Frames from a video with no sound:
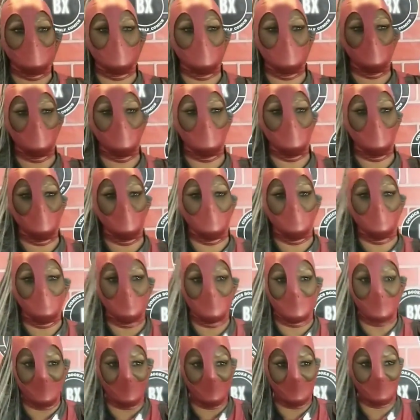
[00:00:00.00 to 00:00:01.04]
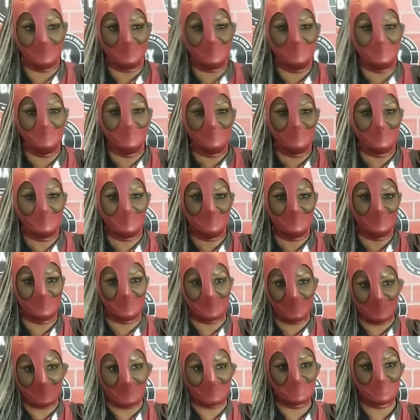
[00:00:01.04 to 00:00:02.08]
to wear a
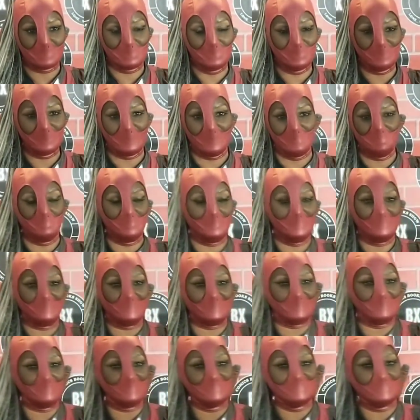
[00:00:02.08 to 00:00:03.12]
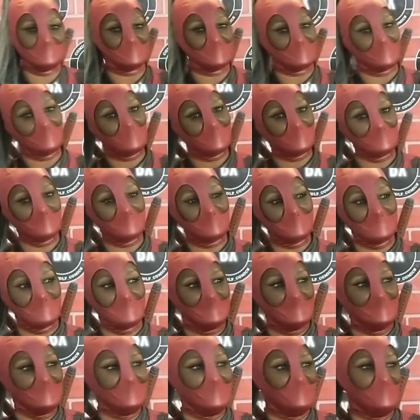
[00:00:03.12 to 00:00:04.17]
costume and be their own self
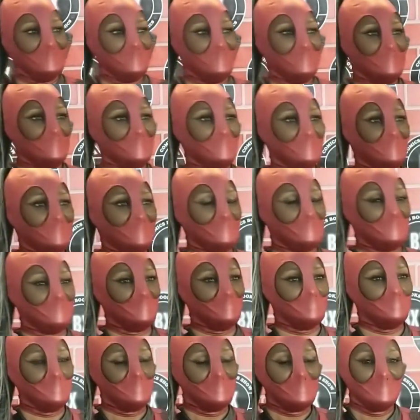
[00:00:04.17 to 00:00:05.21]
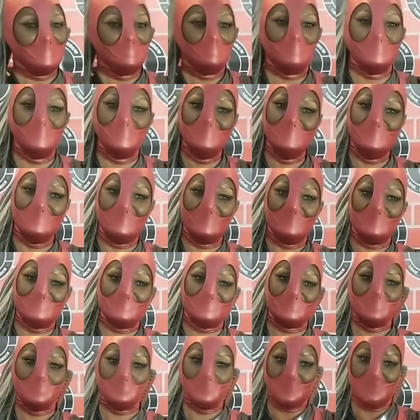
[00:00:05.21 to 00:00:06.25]
and um, bring the
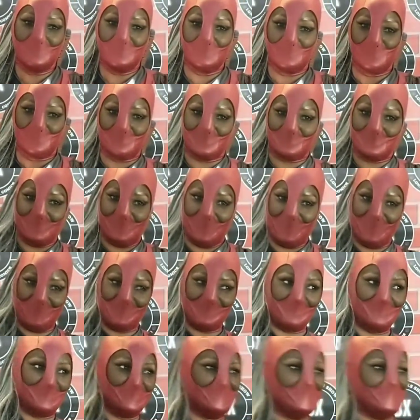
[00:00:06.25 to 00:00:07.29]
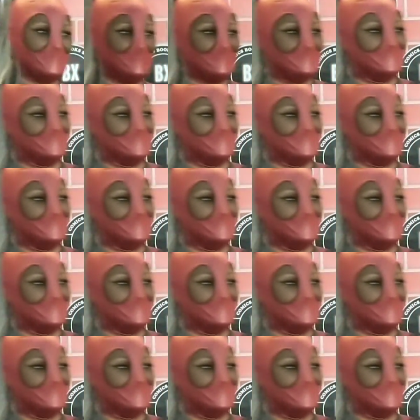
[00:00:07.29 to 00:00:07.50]
superheroes they have in the